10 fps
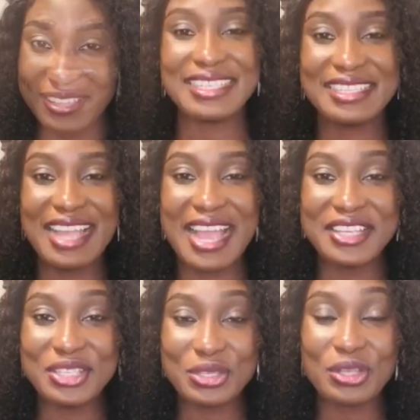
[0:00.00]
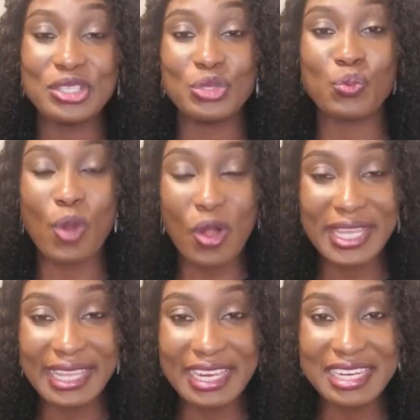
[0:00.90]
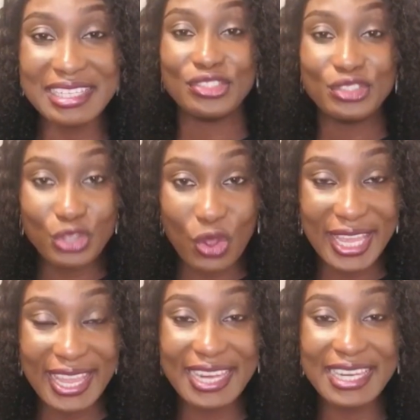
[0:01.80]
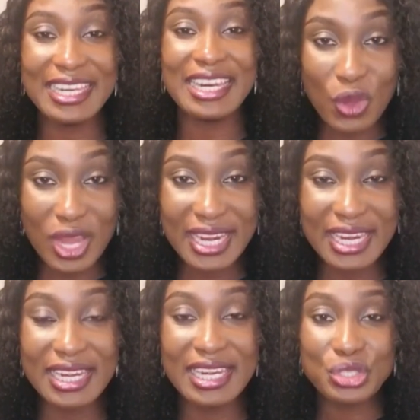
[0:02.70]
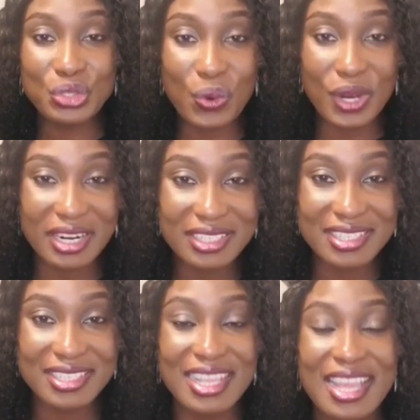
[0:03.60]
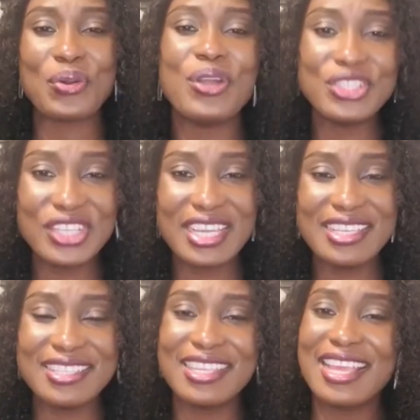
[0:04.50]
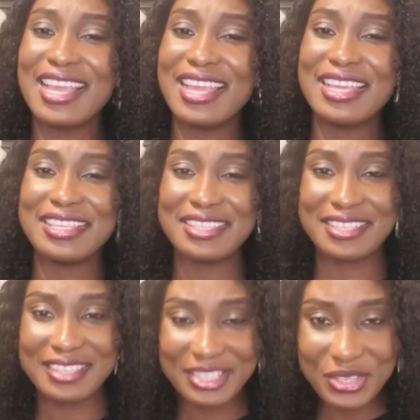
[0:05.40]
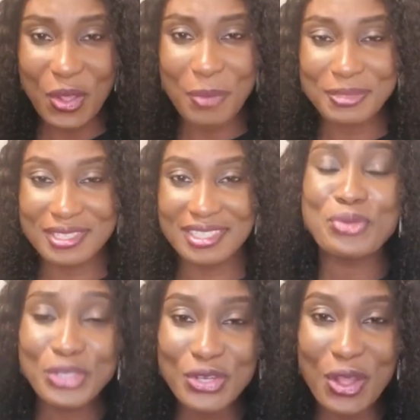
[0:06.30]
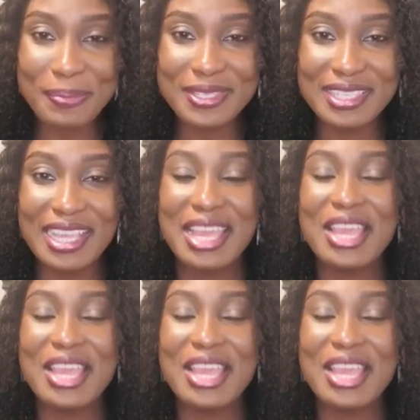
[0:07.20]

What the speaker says: Exercise such as walking, jogging, running, squats, crunches, sit-ups, push-ups,